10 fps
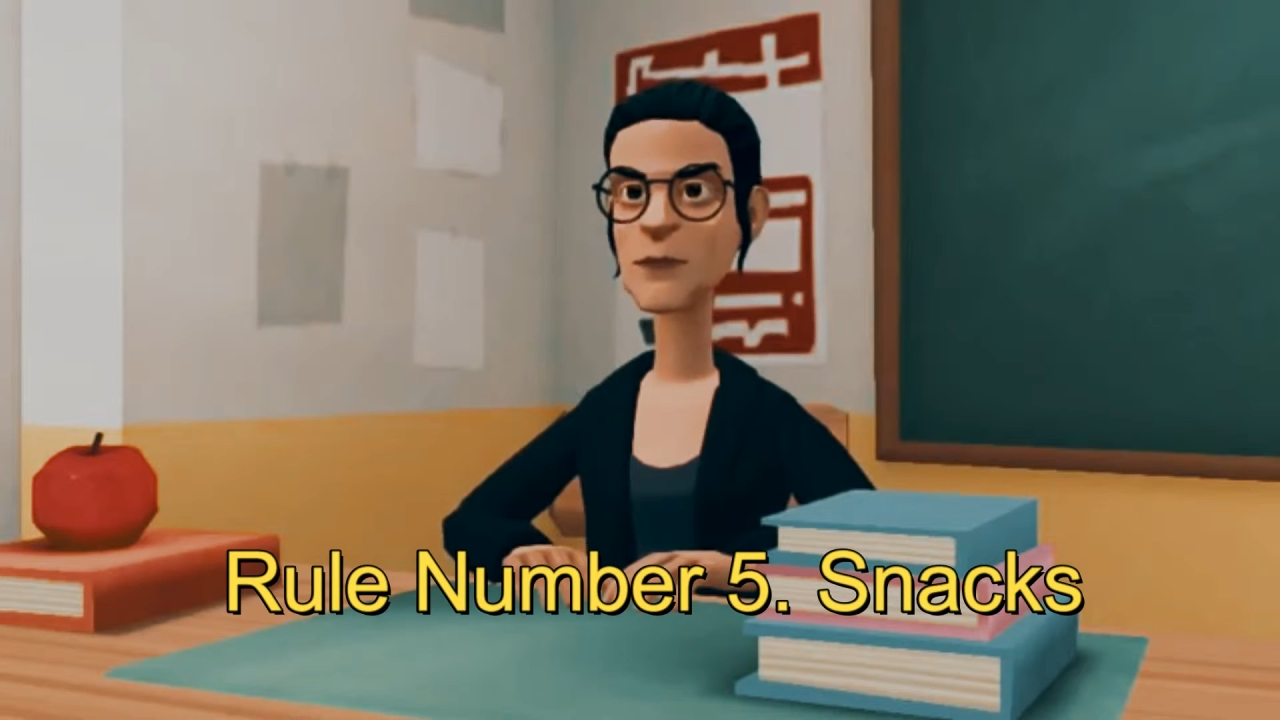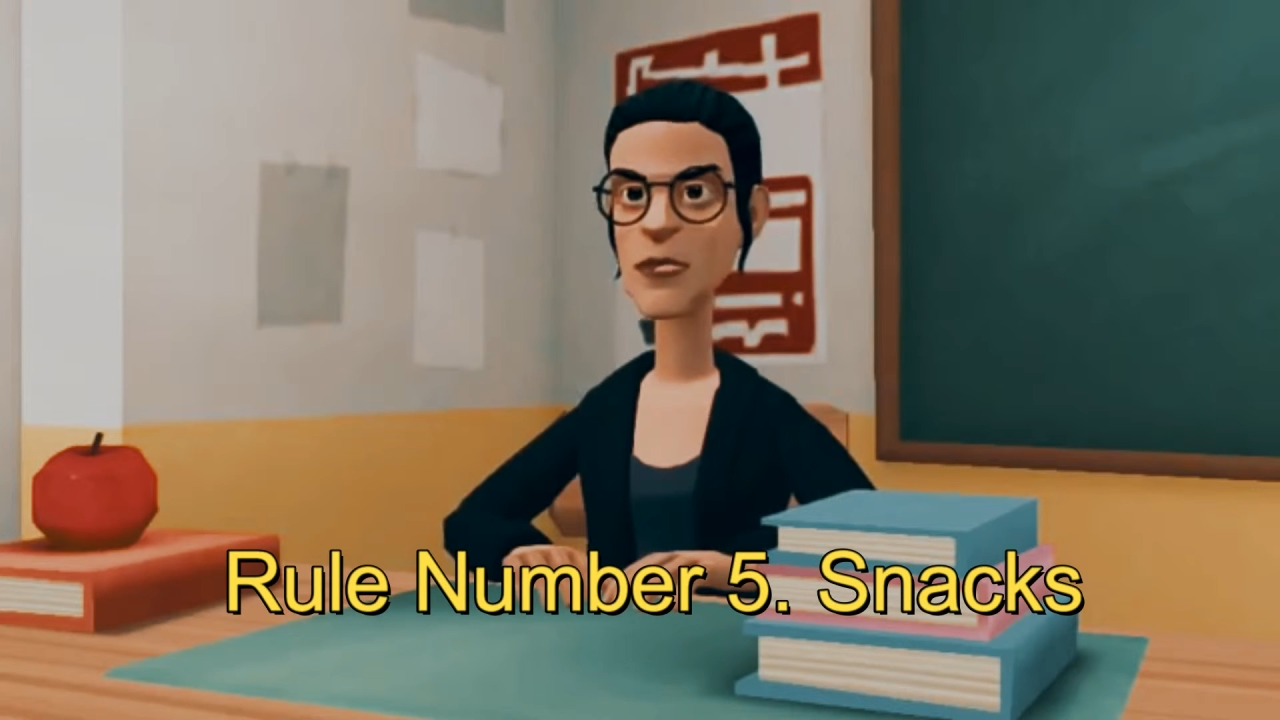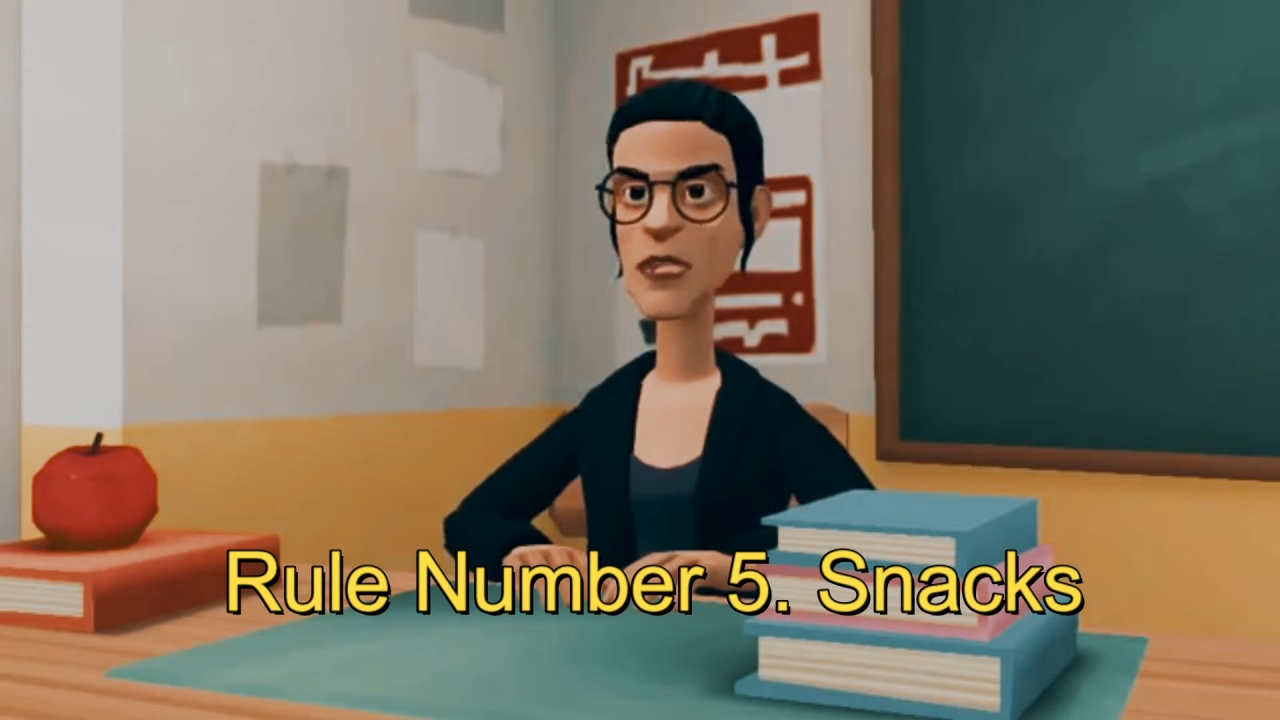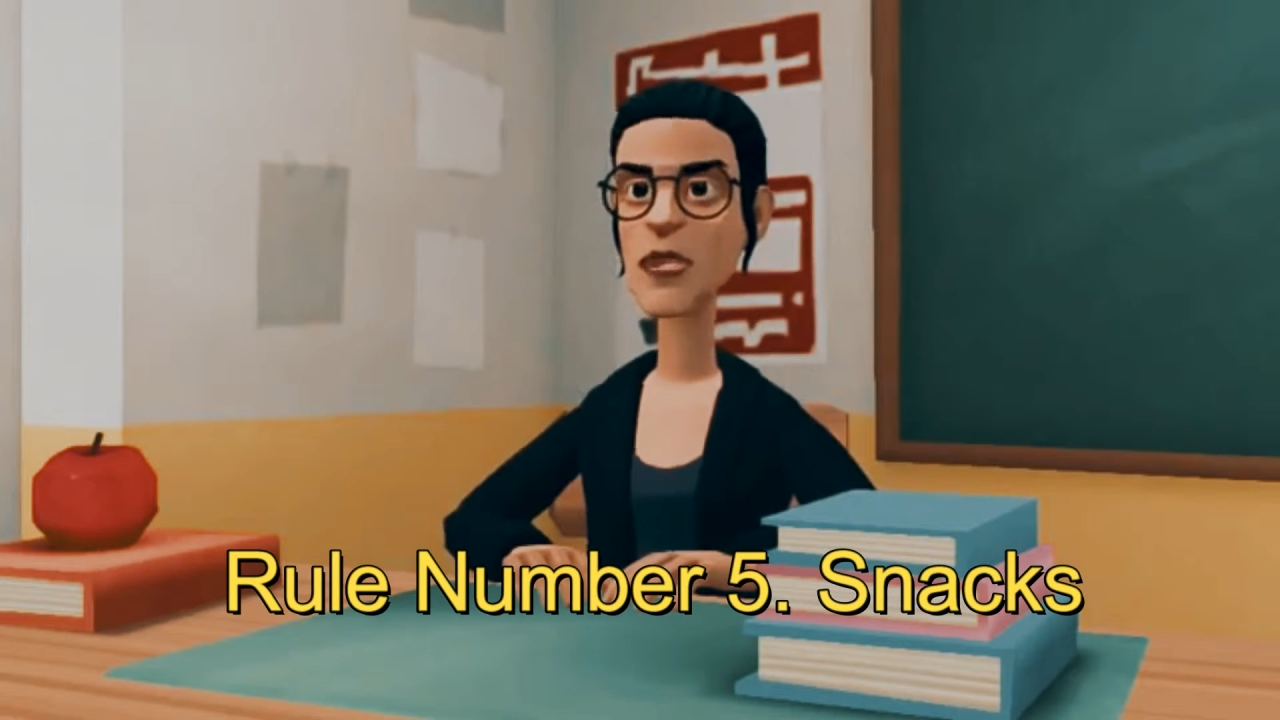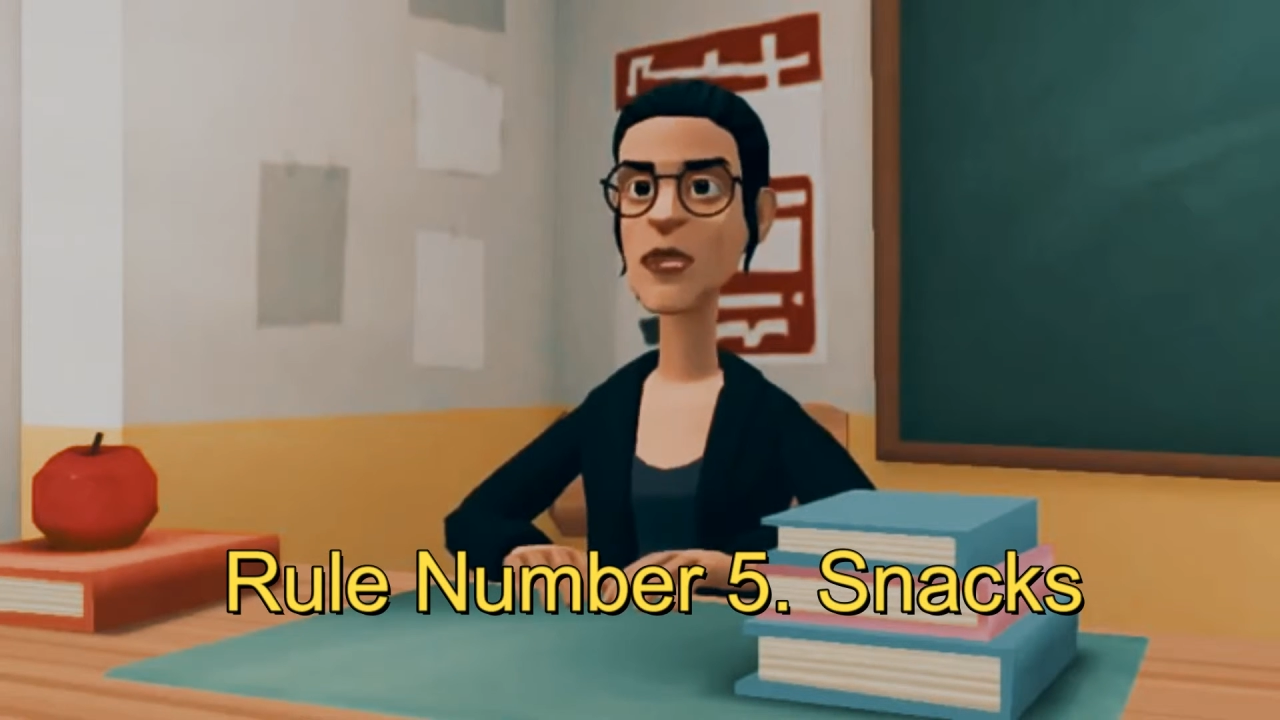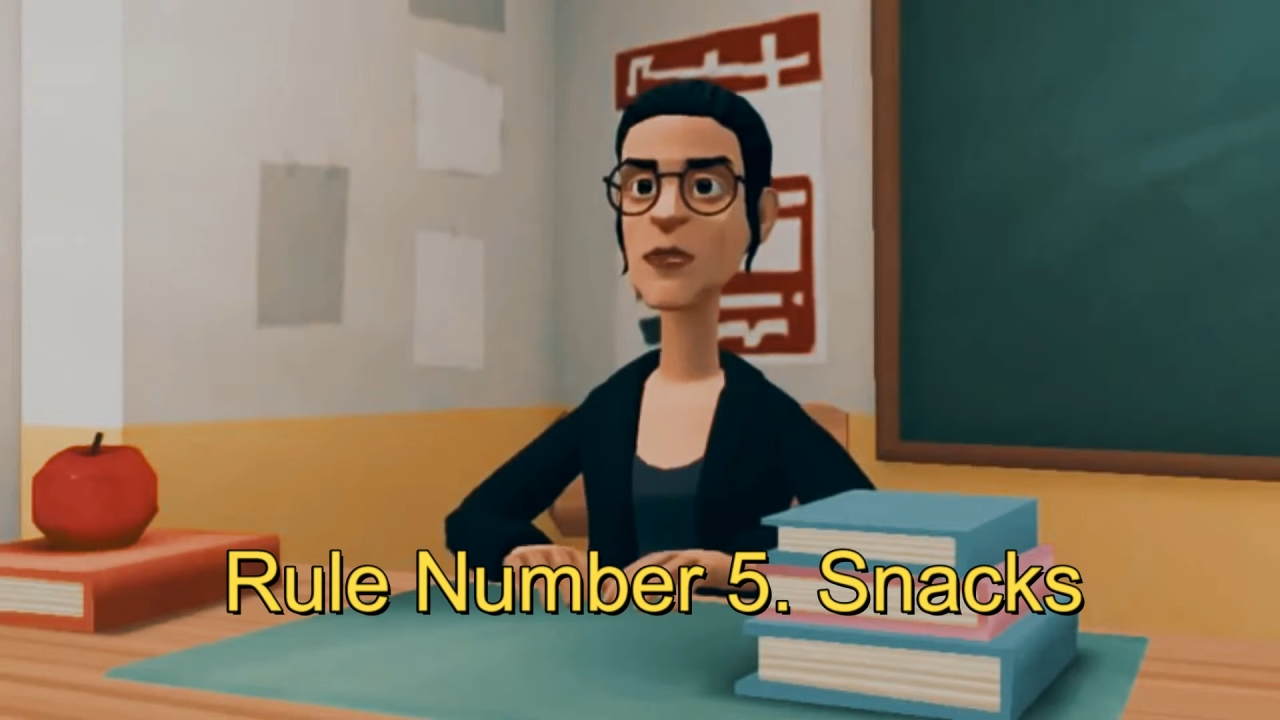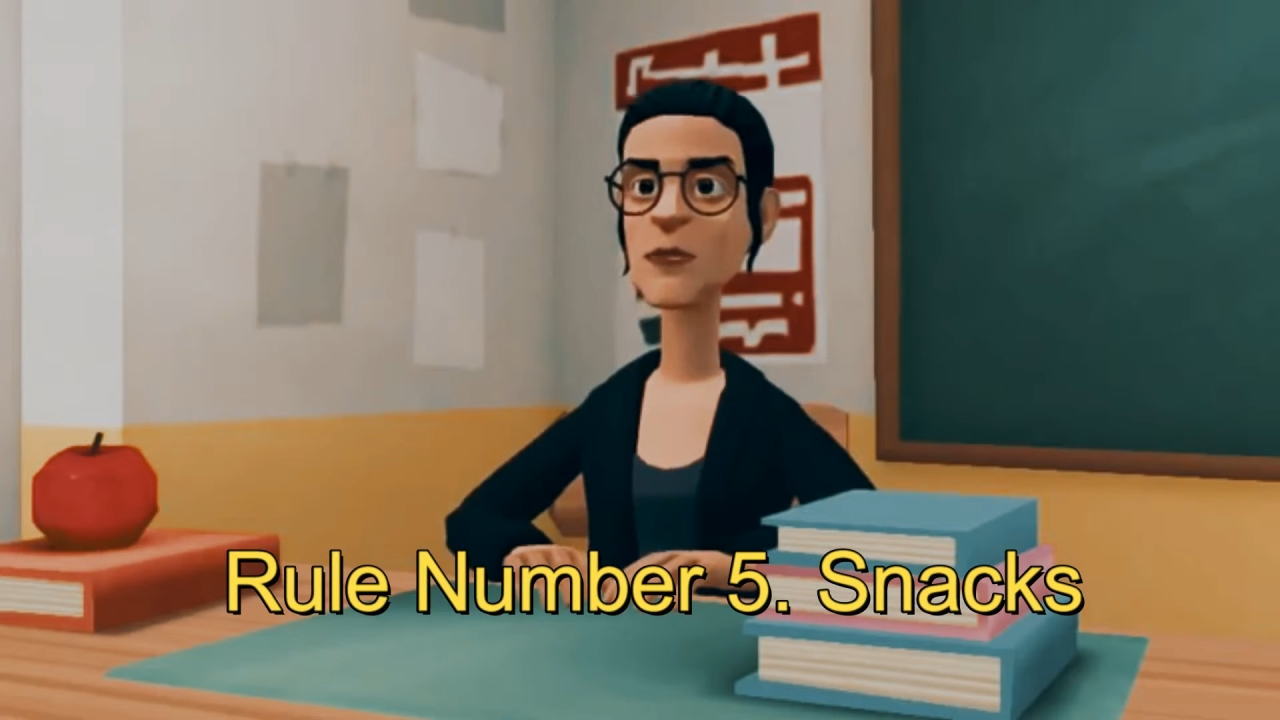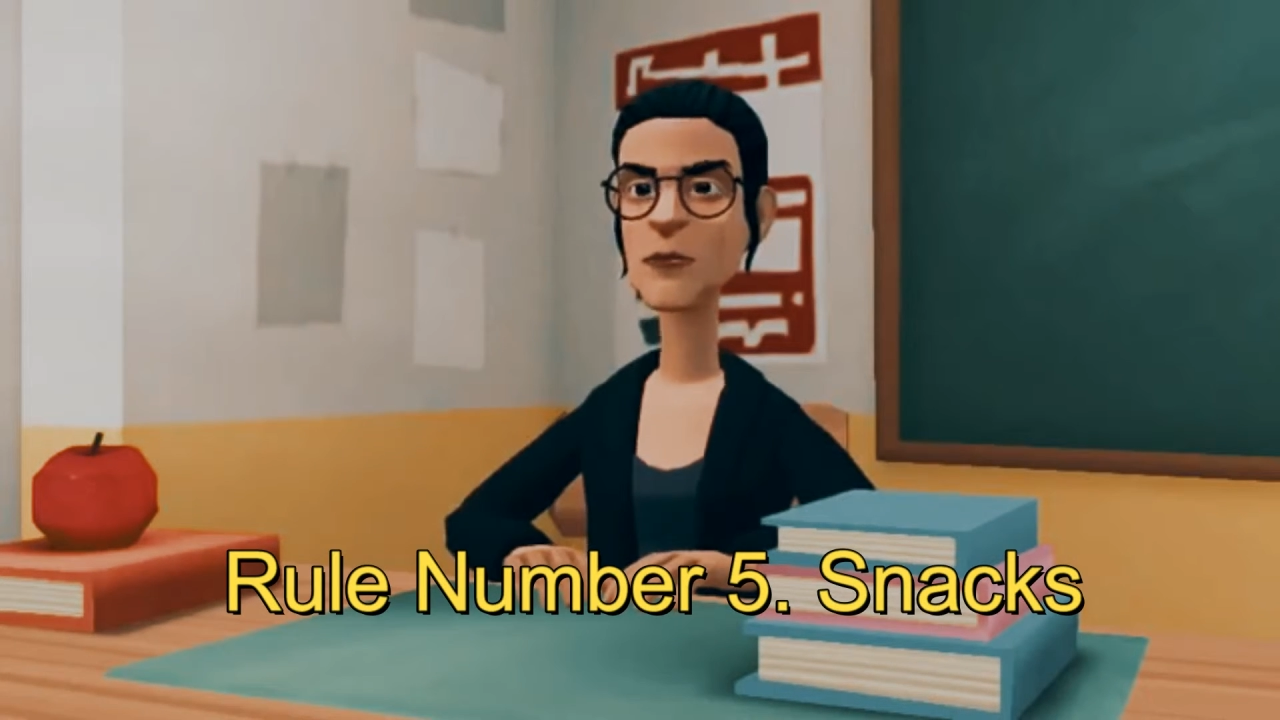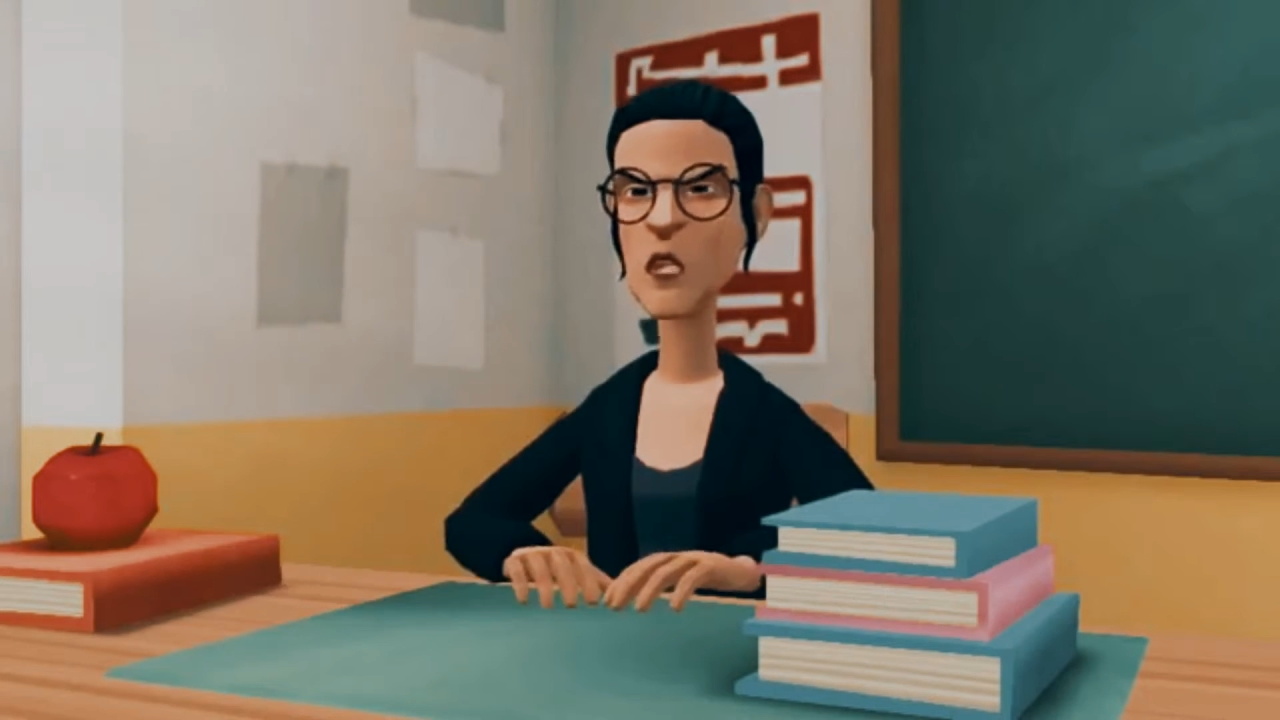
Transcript: Snacks.